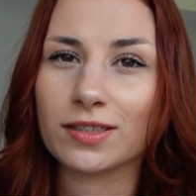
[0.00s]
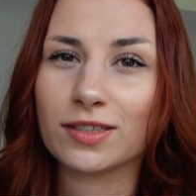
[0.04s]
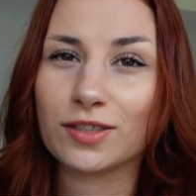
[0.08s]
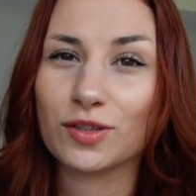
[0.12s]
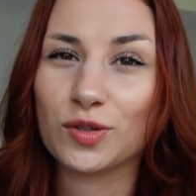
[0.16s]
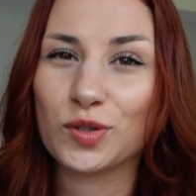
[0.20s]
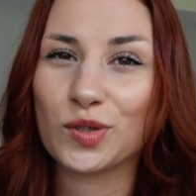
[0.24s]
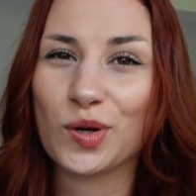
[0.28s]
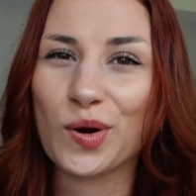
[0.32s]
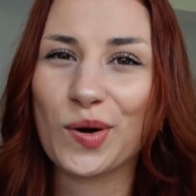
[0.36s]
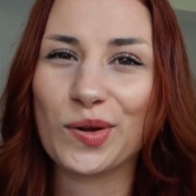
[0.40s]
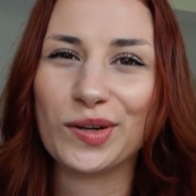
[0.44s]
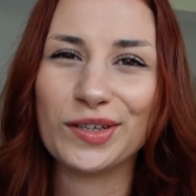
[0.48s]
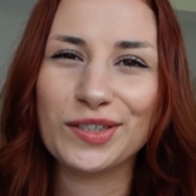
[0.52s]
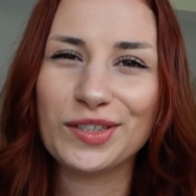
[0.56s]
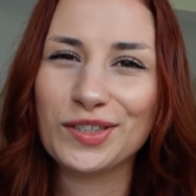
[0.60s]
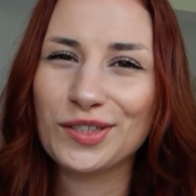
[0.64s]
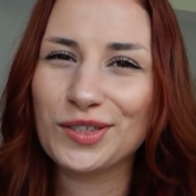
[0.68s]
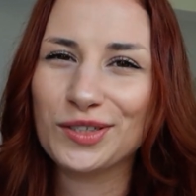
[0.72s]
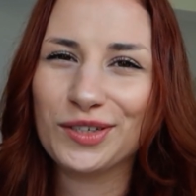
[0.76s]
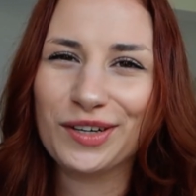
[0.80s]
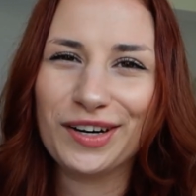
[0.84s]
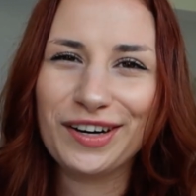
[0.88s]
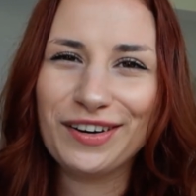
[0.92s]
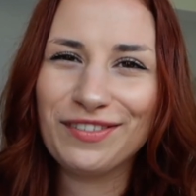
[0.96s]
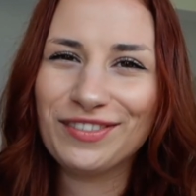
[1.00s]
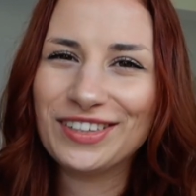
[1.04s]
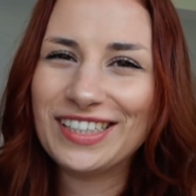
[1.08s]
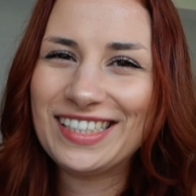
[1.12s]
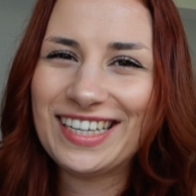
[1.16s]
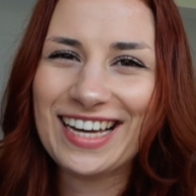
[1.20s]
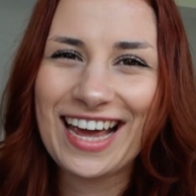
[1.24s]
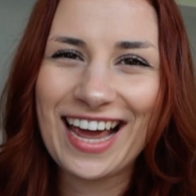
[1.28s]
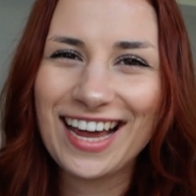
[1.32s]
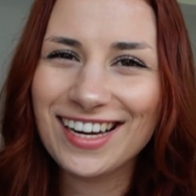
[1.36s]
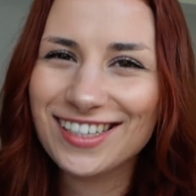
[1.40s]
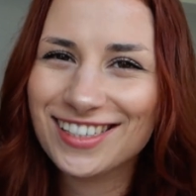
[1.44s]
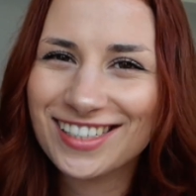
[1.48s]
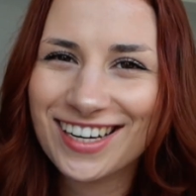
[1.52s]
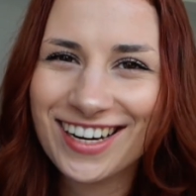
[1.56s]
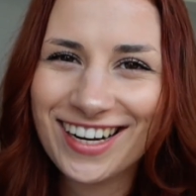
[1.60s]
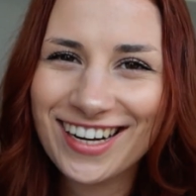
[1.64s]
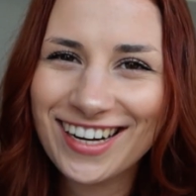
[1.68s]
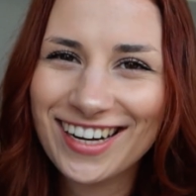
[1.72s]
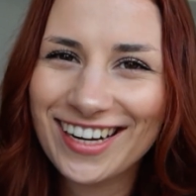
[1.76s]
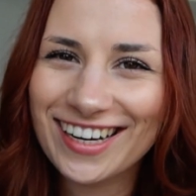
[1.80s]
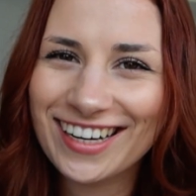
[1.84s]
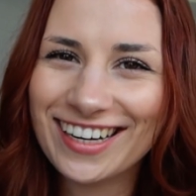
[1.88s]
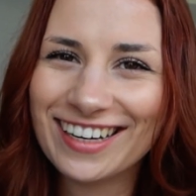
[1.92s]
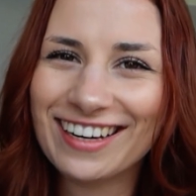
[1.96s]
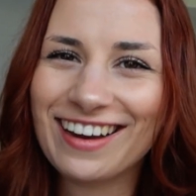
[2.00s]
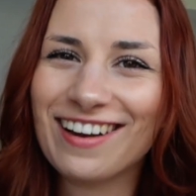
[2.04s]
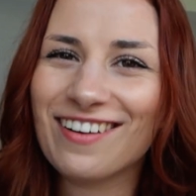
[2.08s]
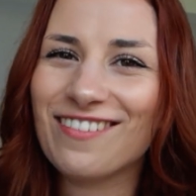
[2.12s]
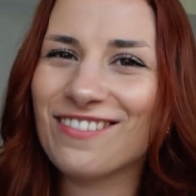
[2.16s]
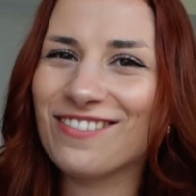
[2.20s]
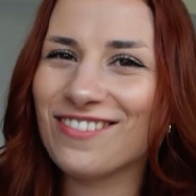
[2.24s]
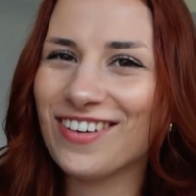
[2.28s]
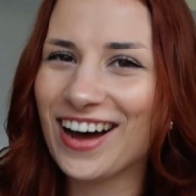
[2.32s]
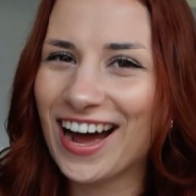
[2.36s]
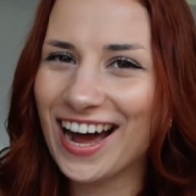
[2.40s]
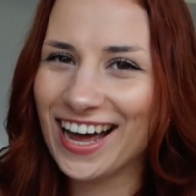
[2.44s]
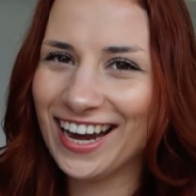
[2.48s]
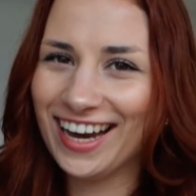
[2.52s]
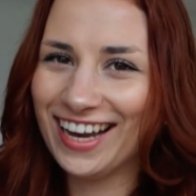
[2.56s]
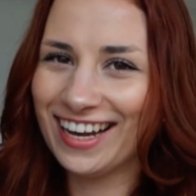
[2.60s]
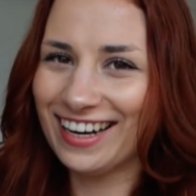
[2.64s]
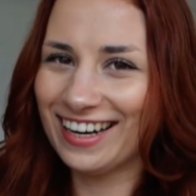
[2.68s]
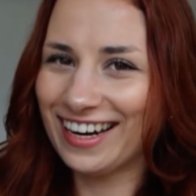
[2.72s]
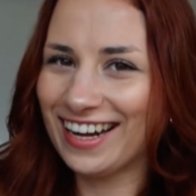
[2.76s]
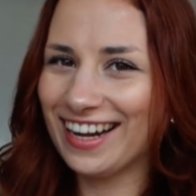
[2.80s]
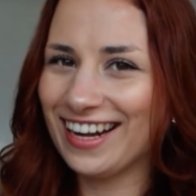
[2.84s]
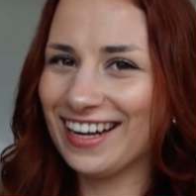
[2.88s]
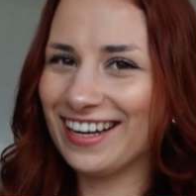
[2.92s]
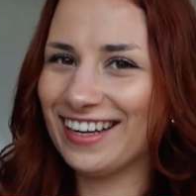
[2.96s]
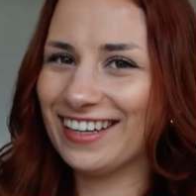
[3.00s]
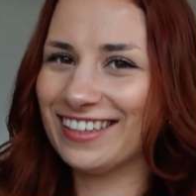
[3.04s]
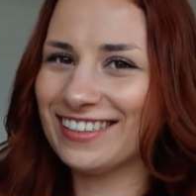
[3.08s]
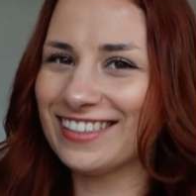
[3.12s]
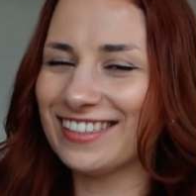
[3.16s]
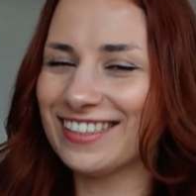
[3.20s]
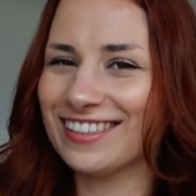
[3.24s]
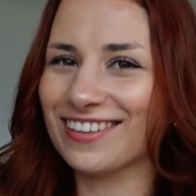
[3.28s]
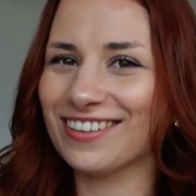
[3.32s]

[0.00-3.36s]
And so this is your invitation! Invite it in!